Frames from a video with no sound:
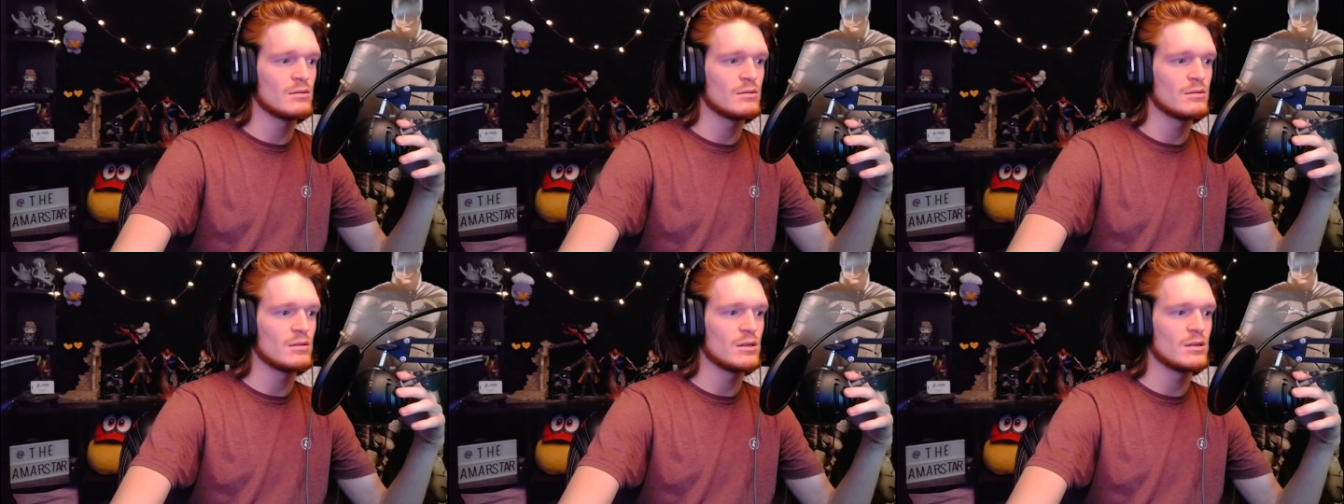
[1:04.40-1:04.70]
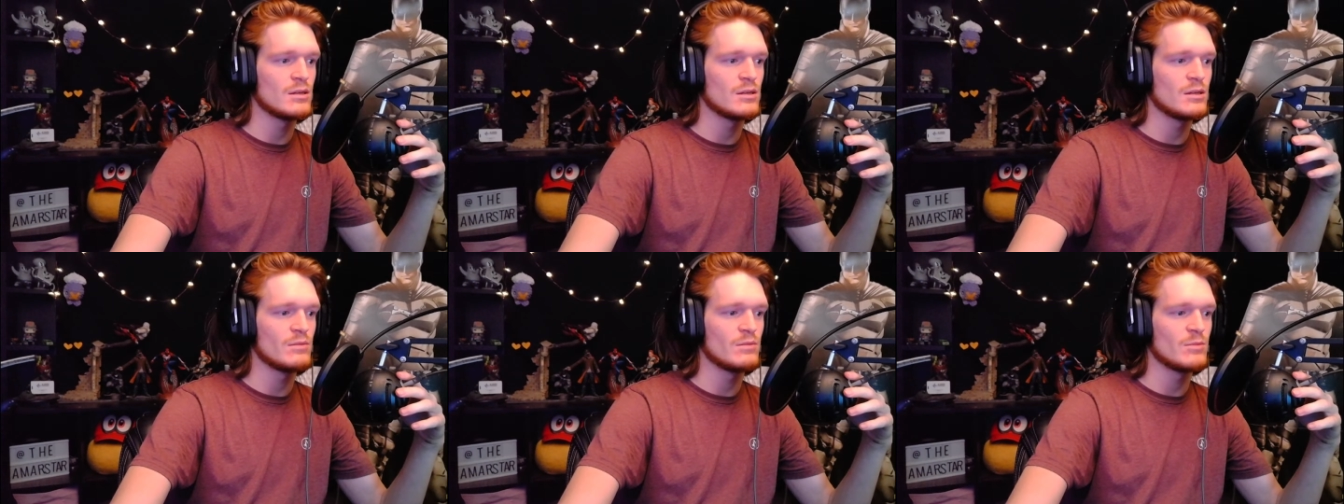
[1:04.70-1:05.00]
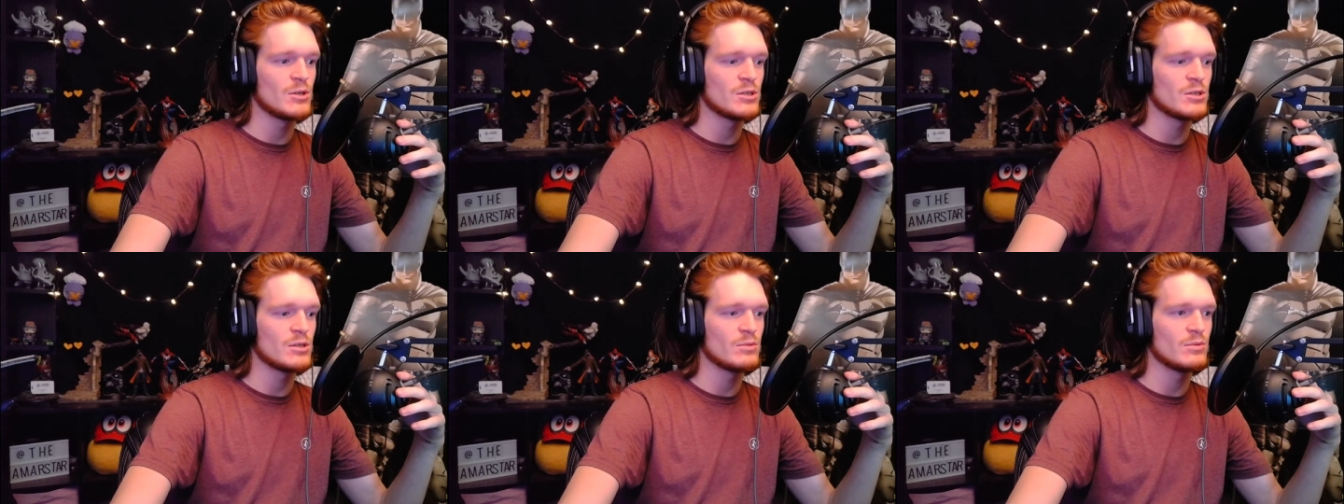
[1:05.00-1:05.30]
I didn't have
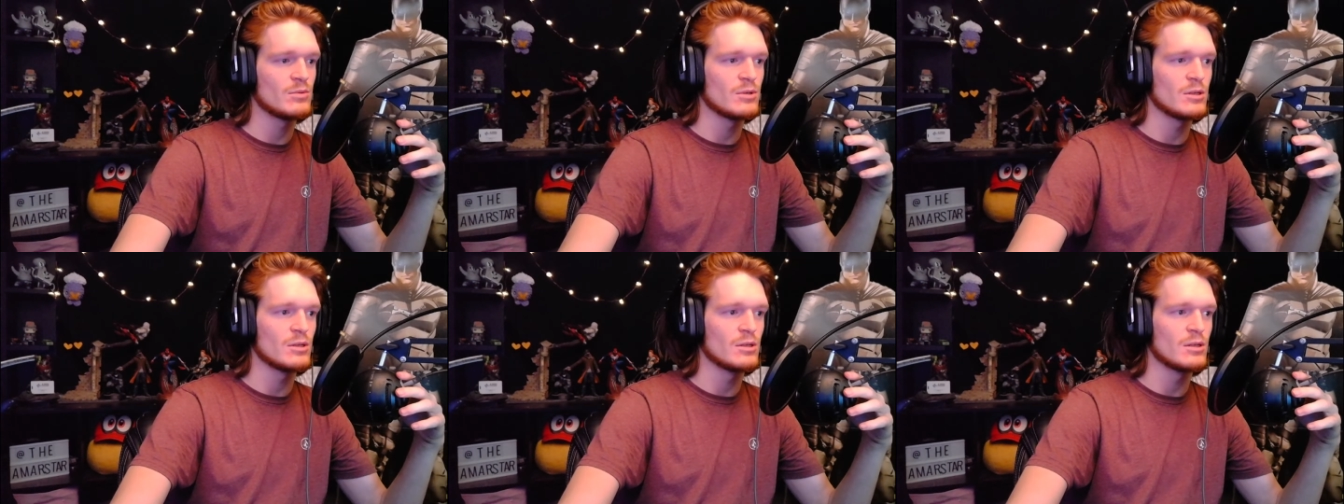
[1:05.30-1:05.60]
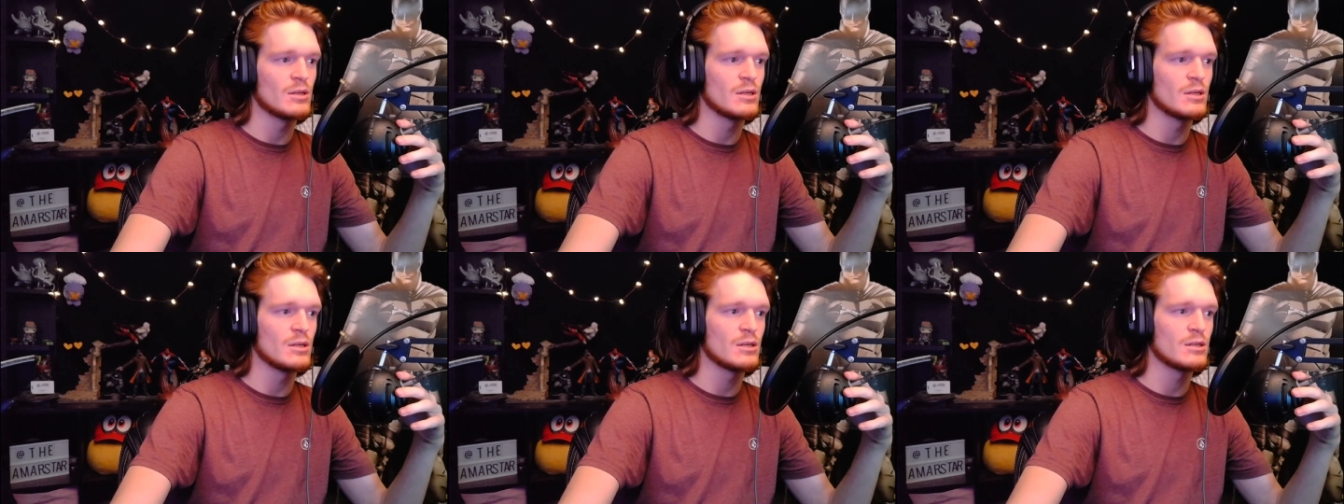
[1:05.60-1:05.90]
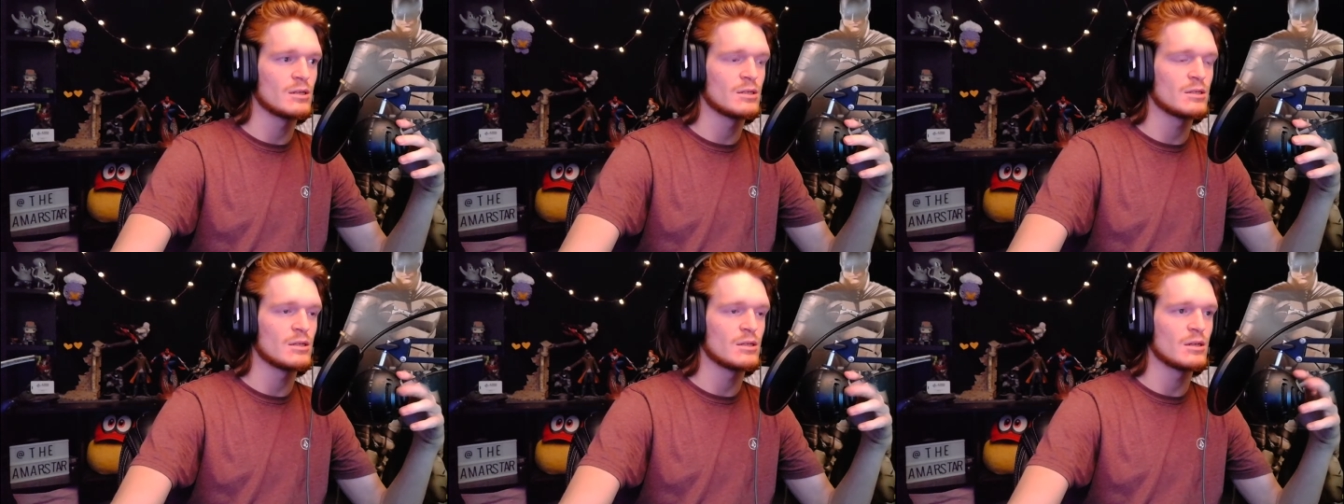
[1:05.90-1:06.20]
much to play today
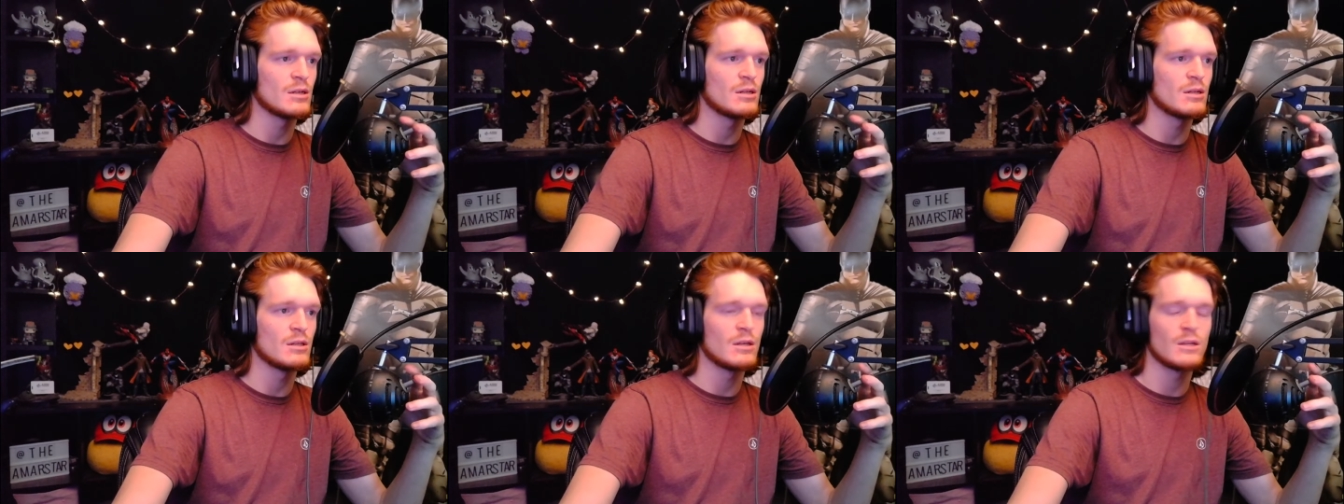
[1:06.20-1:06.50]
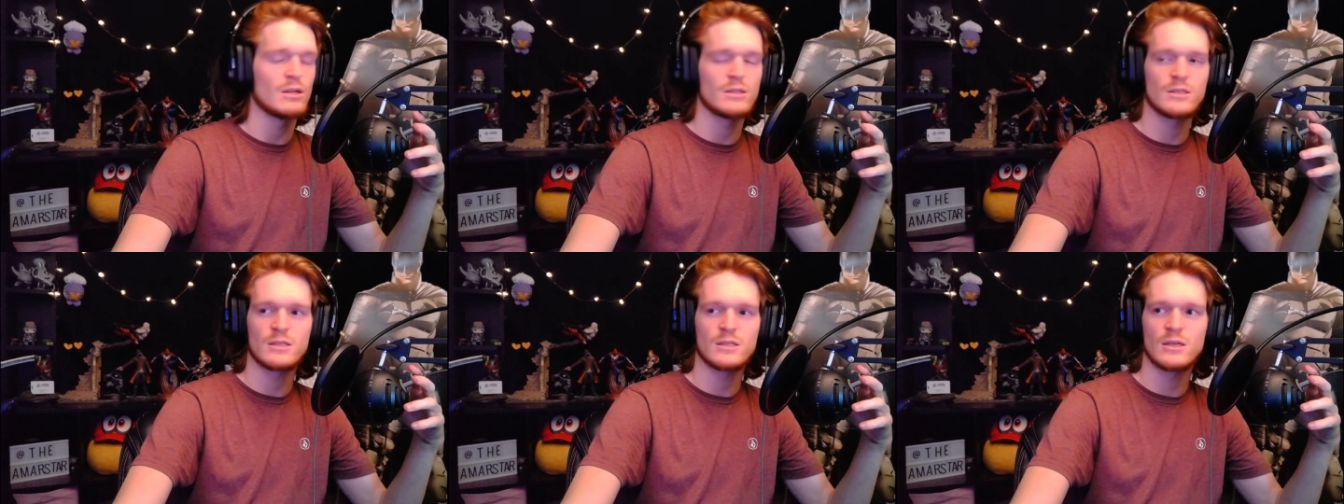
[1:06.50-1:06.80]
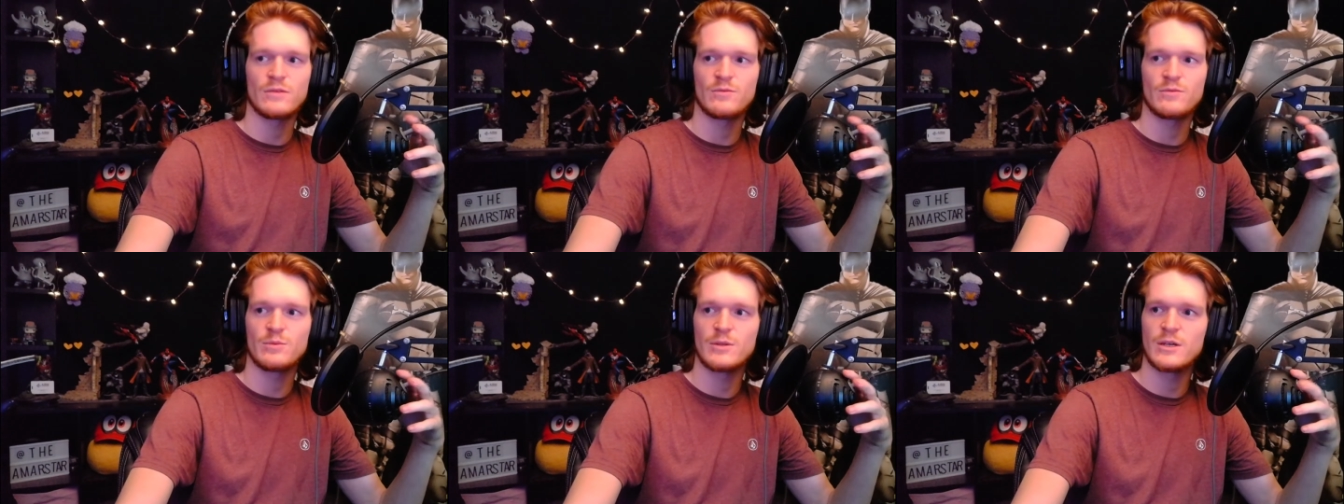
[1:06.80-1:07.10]
because I got a lot of
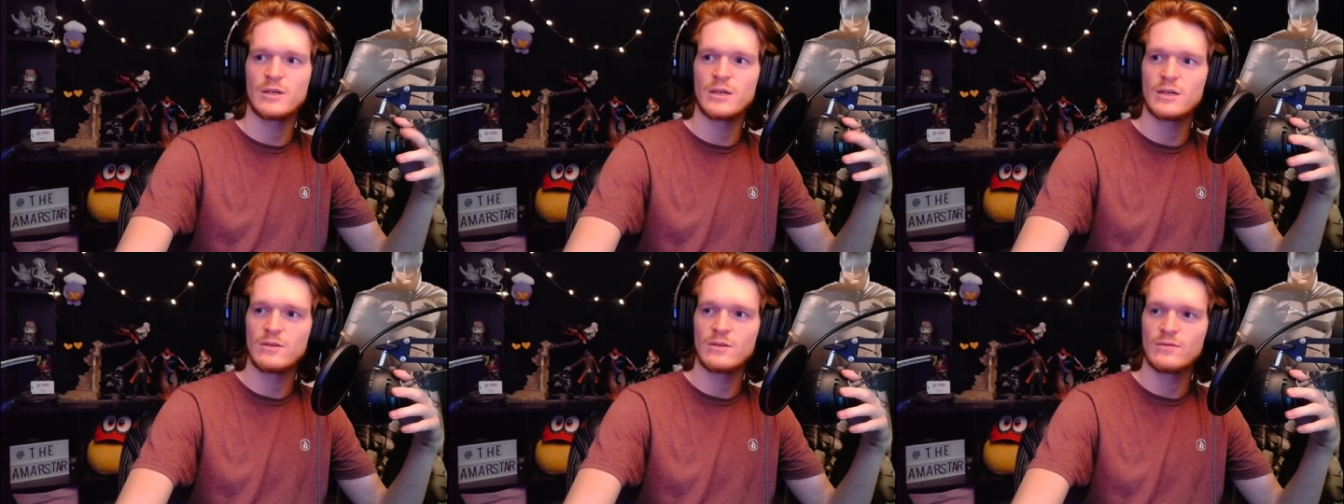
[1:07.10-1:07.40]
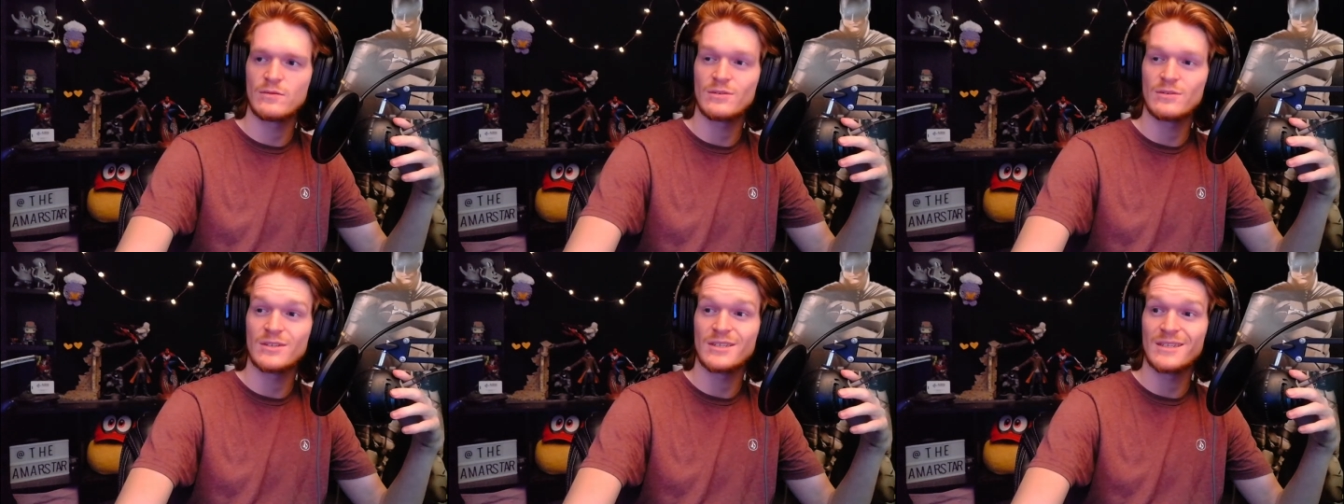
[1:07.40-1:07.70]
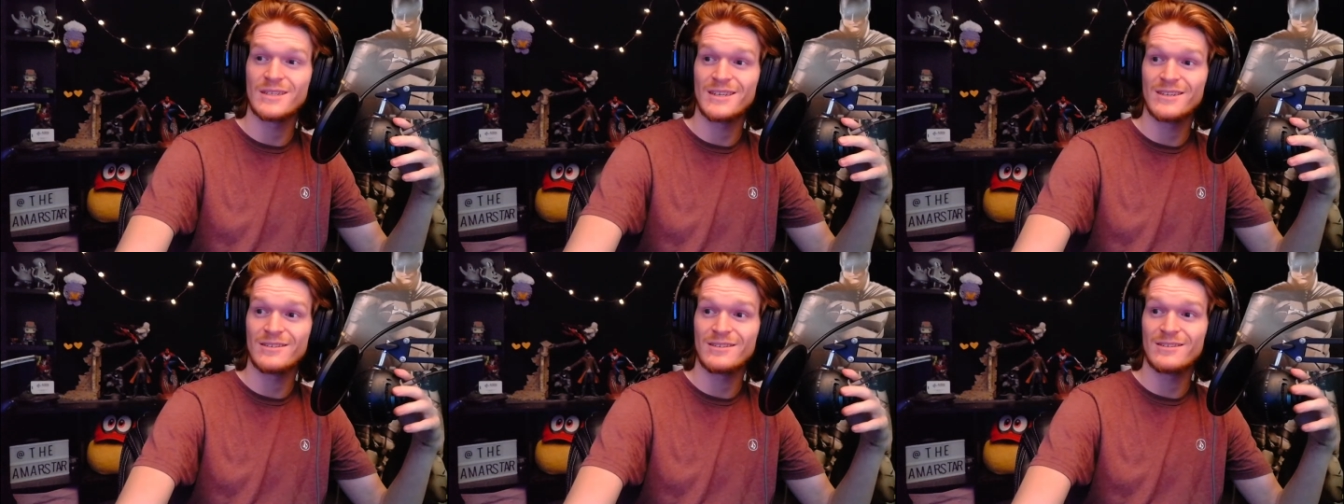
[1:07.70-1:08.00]
stuff planned for
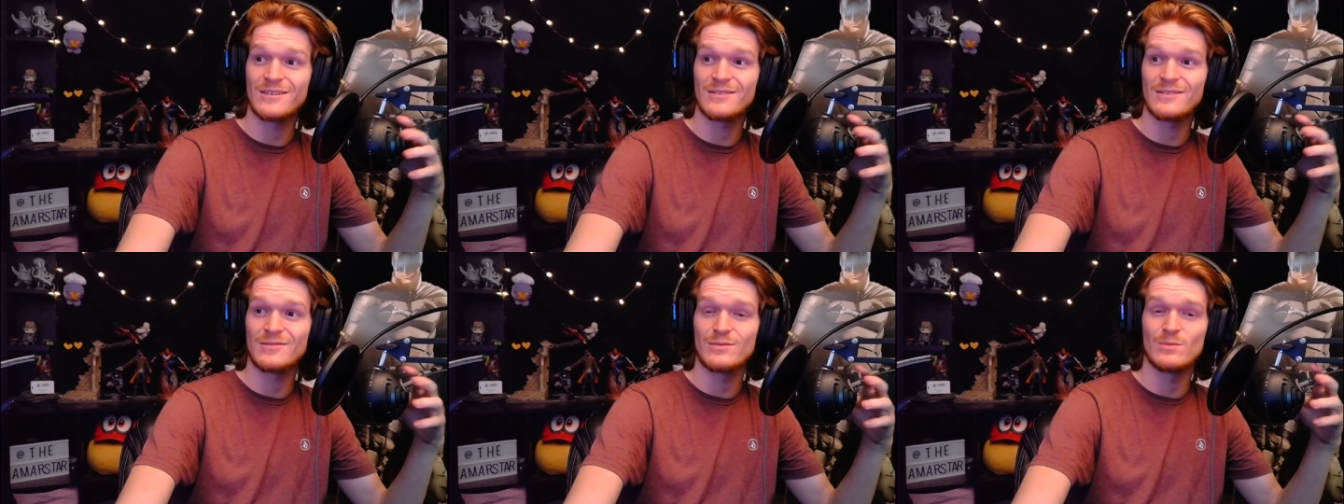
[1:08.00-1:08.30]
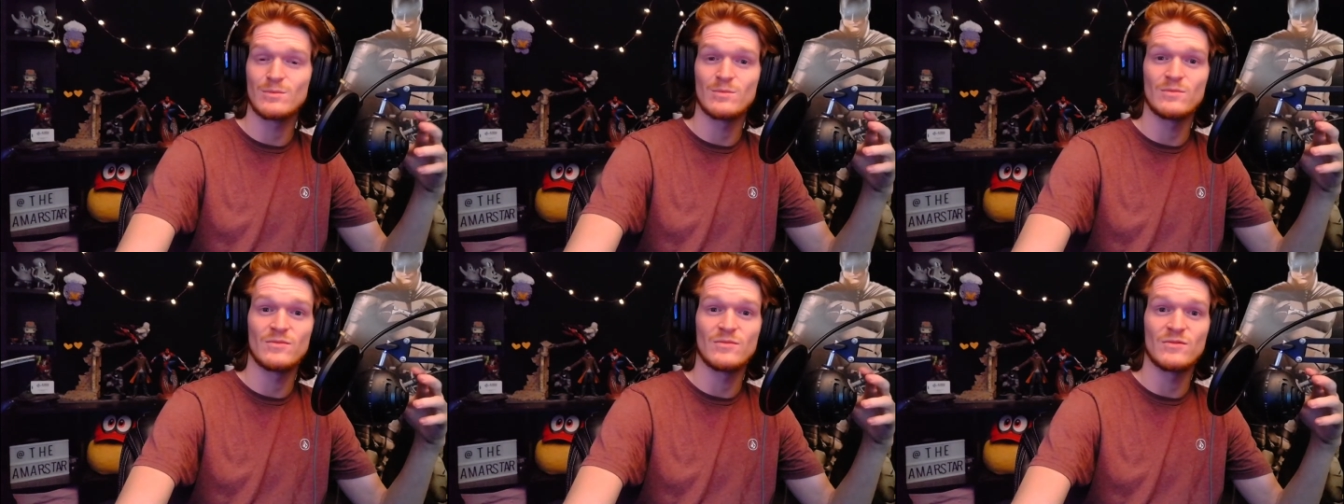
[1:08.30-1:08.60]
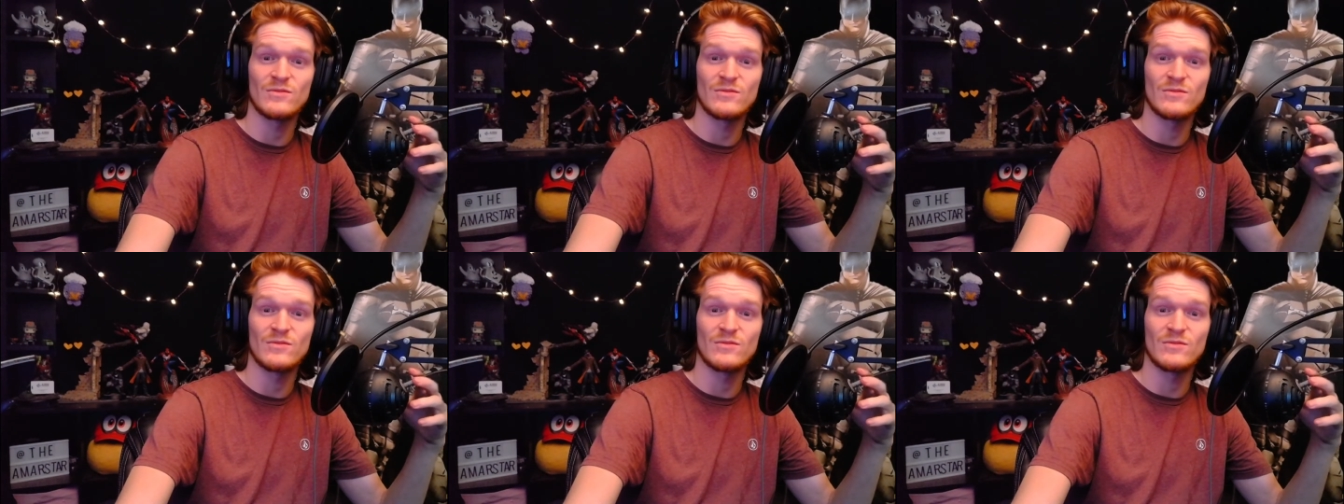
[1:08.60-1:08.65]
Saturday for,